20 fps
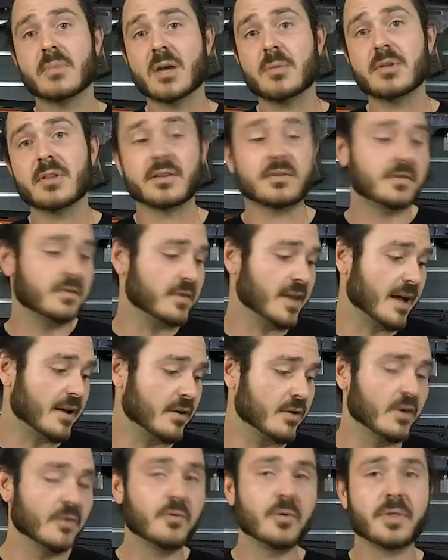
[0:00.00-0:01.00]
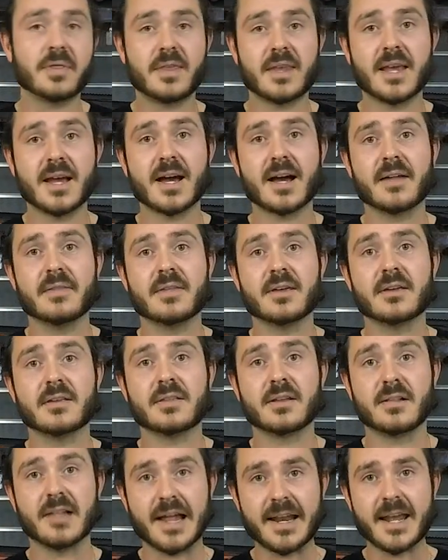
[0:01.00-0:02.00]
Maybe let's start it off with
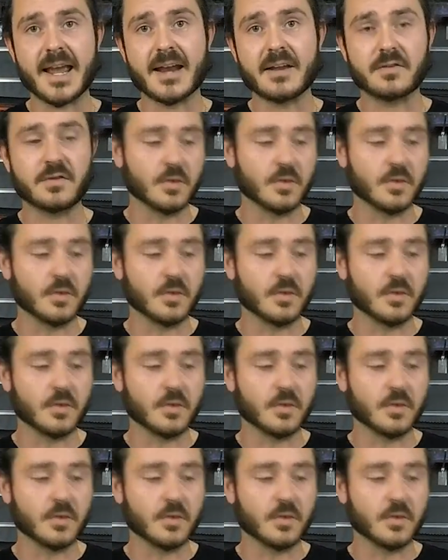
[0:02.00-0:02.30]
the Gladiator